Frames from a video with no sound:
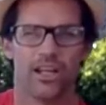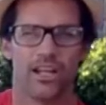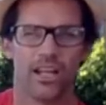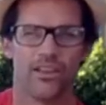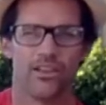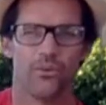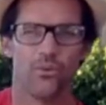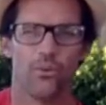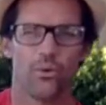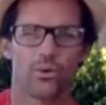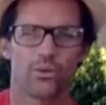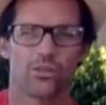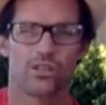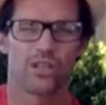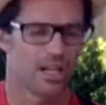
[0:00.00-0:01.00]
and the
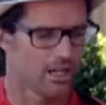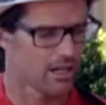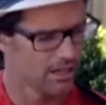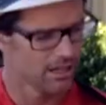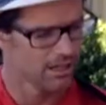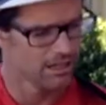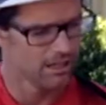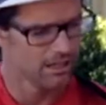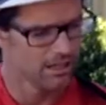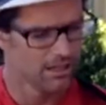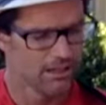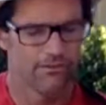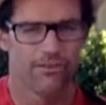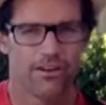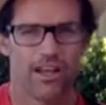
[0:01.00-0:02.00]
Warstick
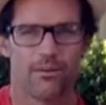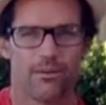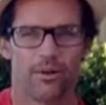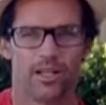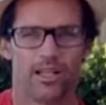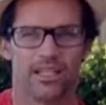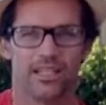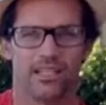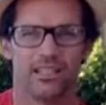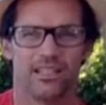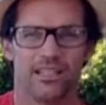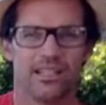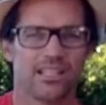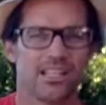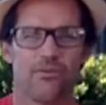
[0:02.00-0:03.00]
family.
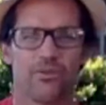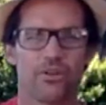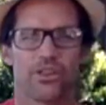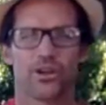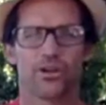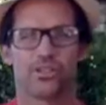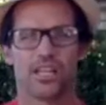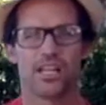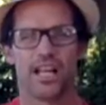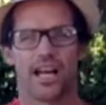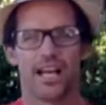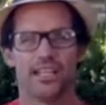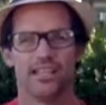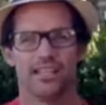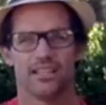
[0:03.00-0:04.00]
It's every Thursday
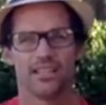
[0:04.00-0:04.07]
night.